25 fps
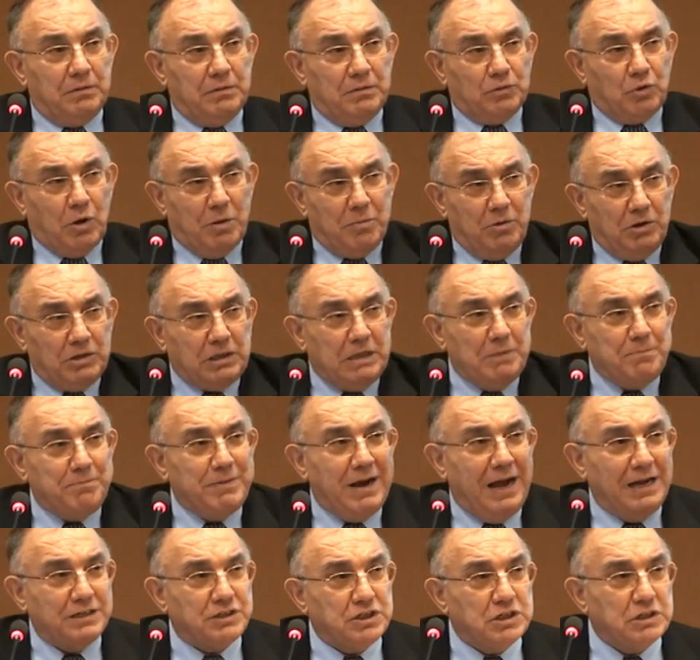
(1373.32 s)
commodity
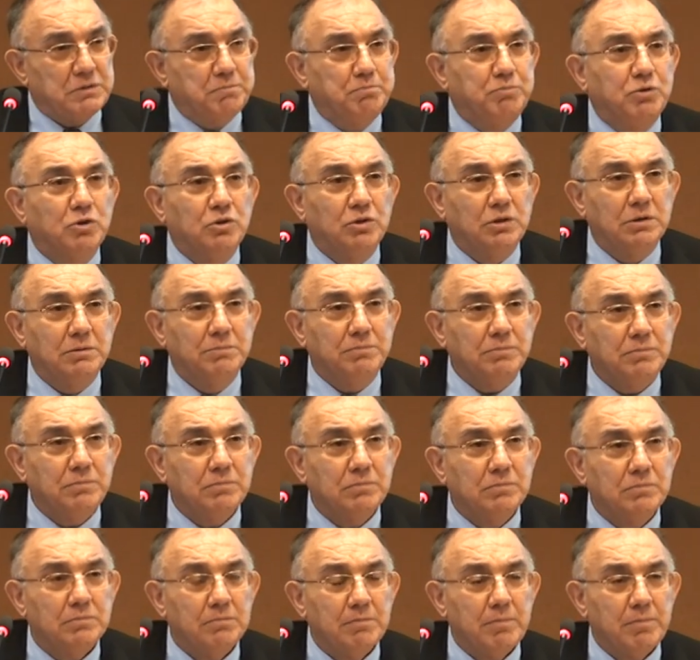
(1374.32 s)
prices boom
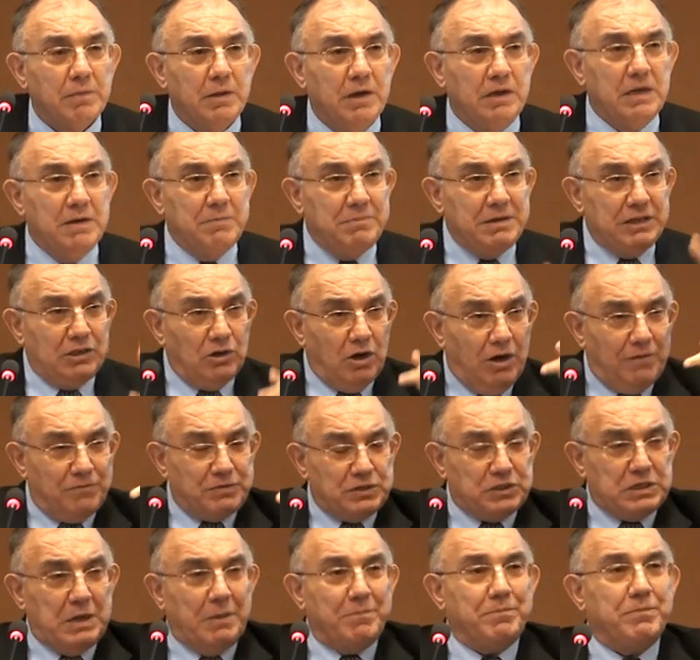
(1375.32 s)
in the middle of a
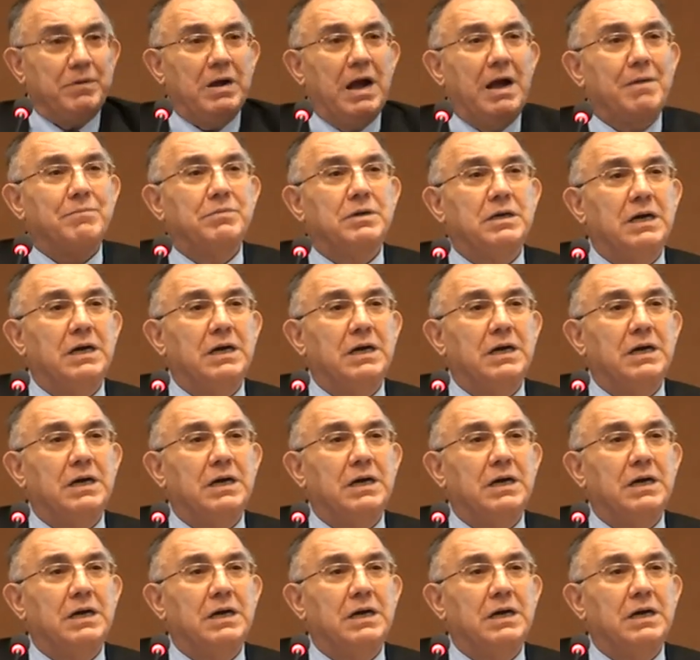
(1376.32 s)
subprime